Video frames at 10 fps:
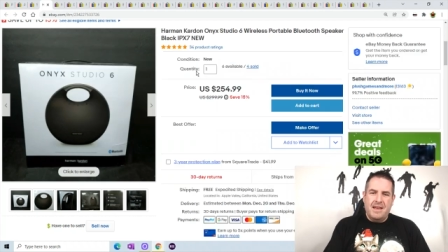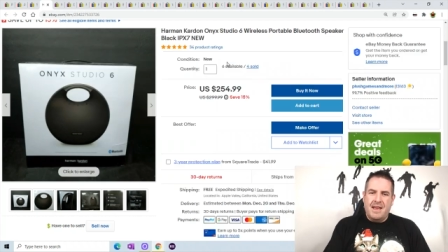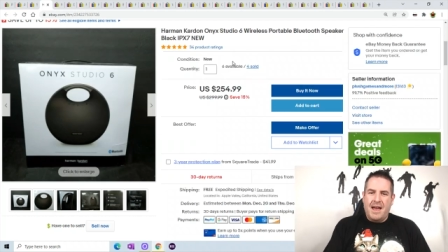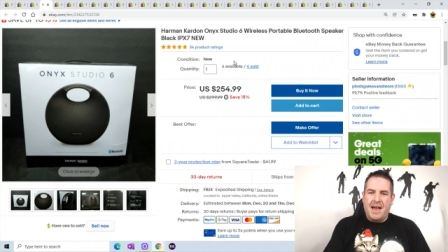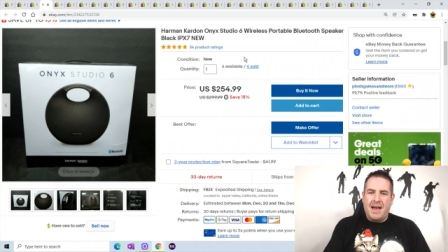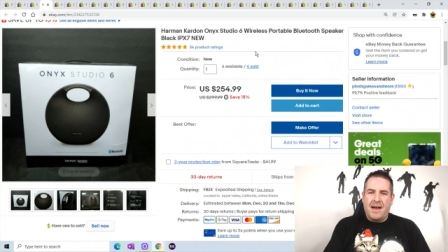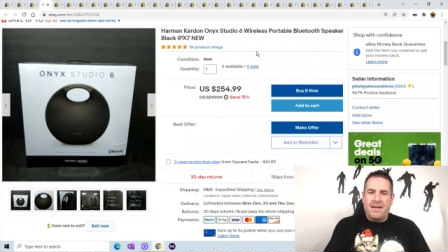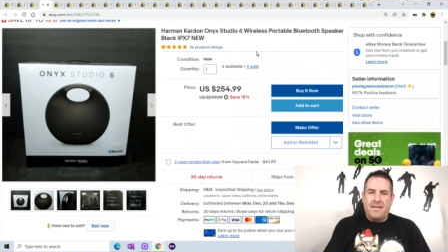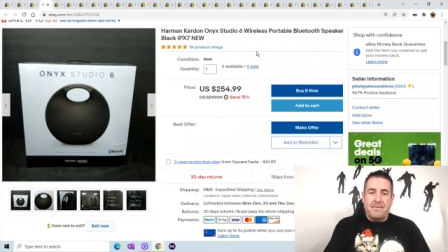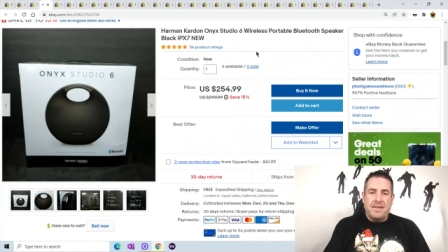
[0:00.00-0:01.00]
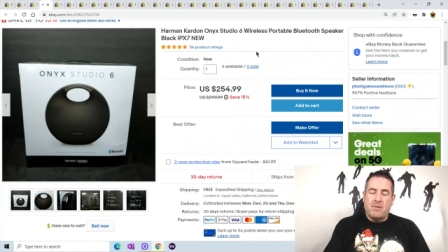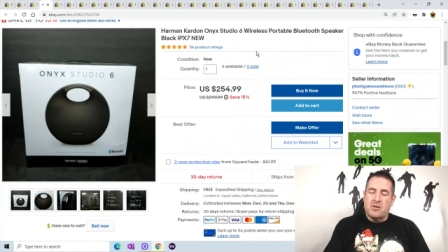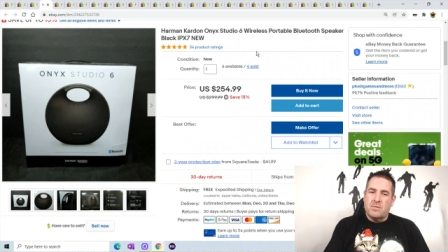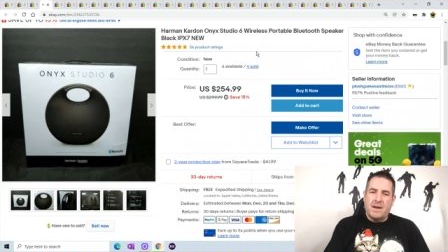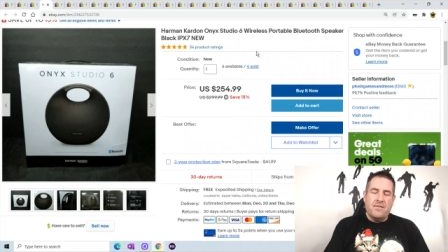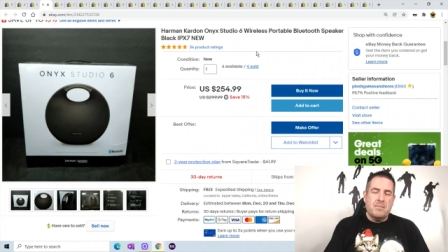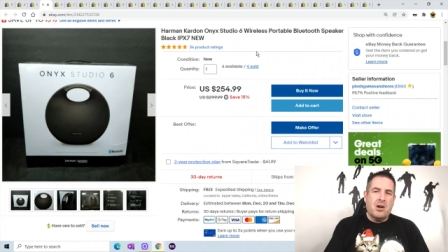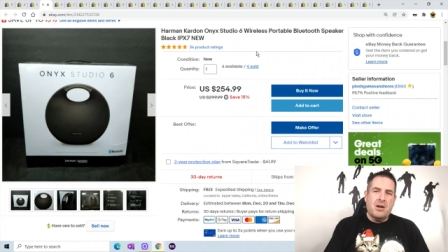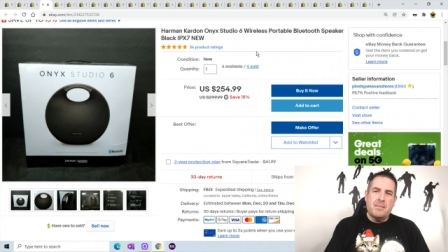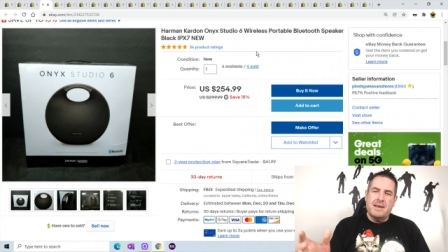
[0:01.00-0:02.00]
Uh, they were direct from
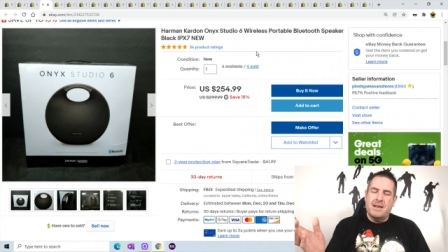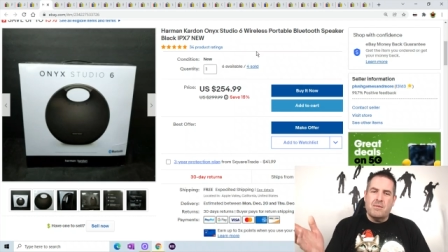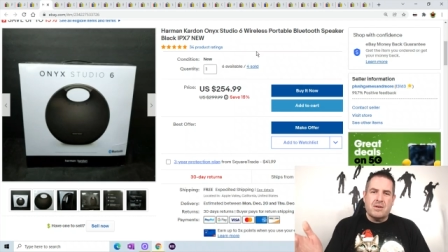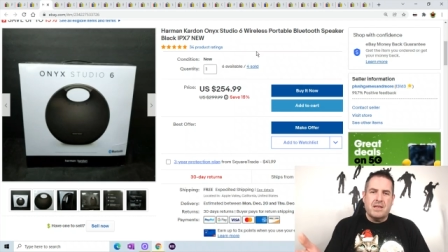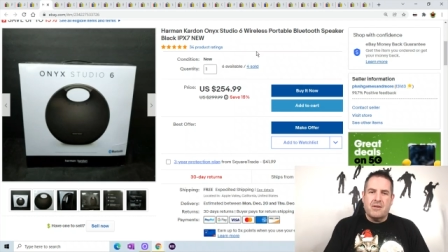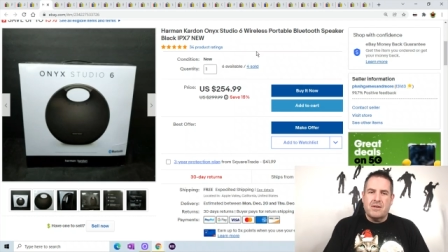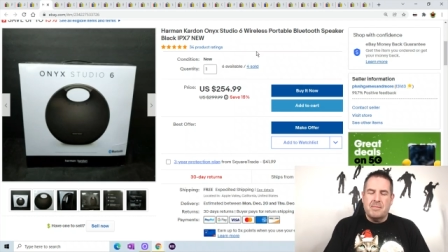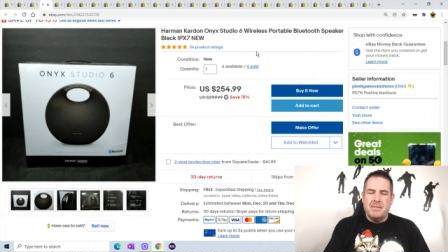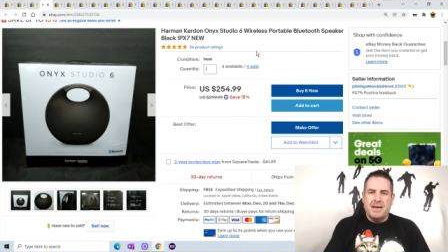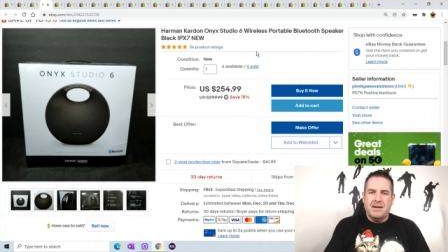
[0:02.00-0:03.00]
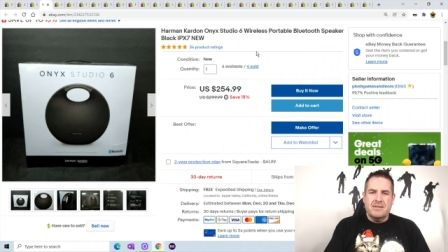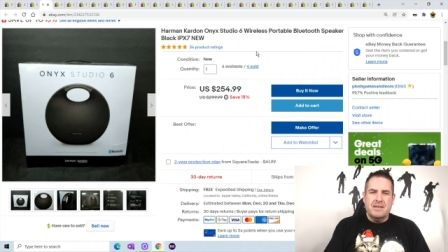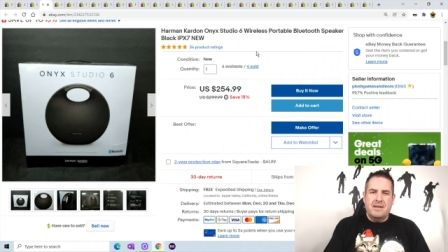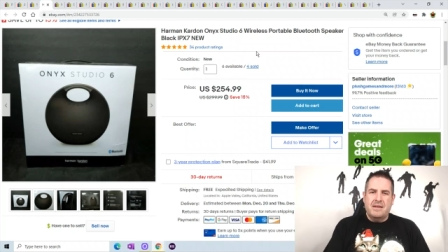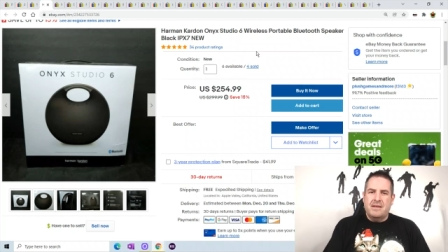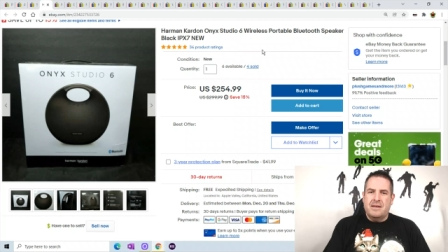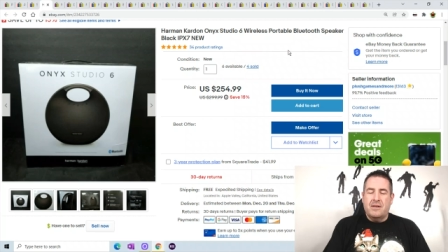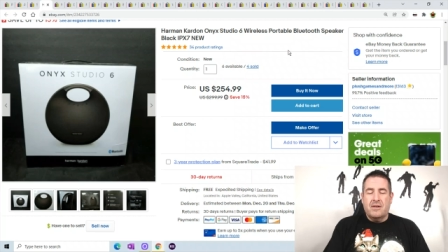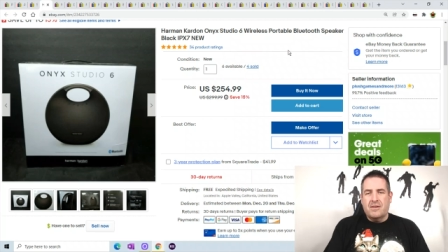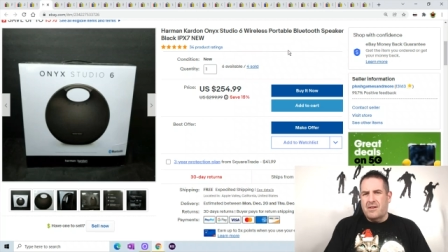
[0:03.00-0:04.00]
Harman. They were clearing them out,
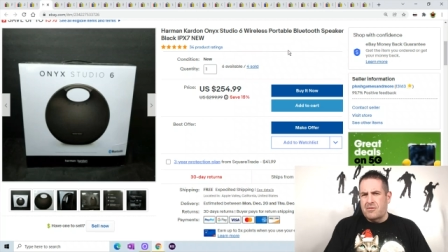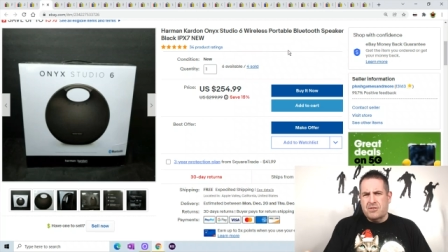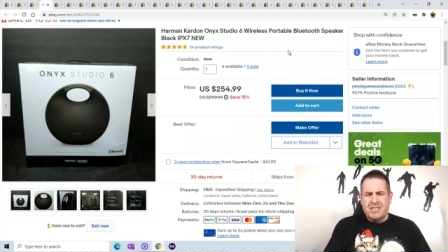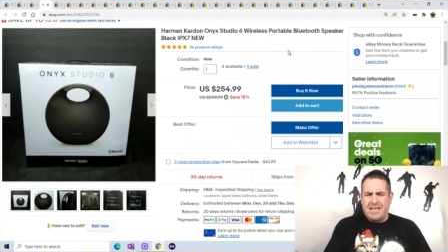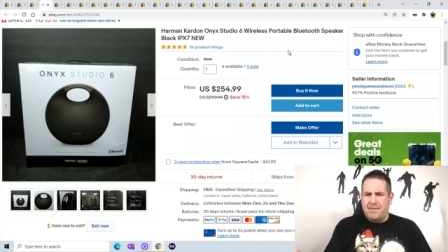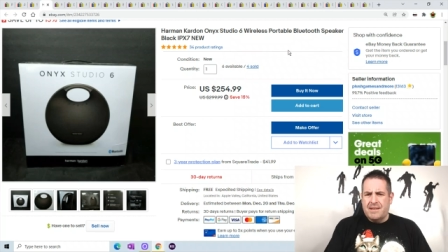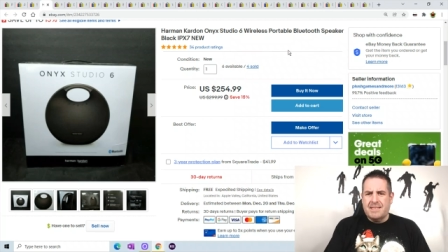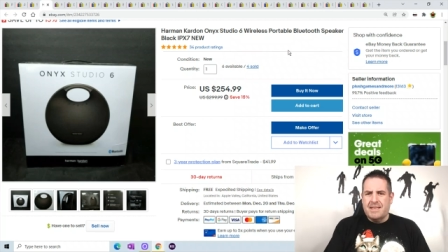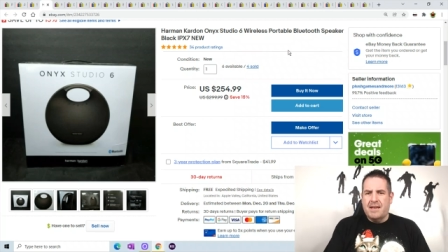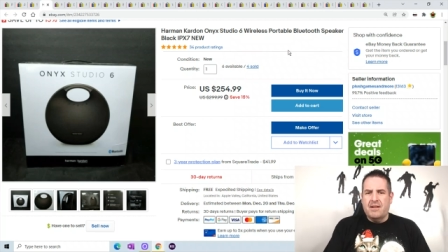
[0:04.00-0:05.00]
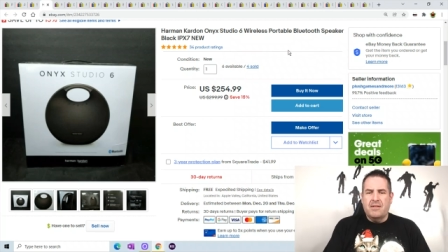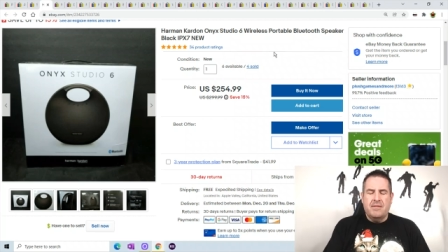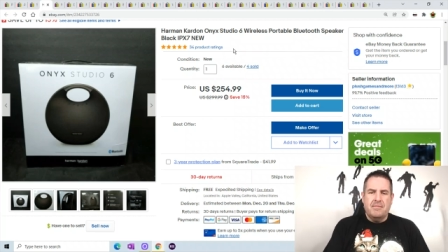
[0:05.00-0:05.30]
or or just having a sale.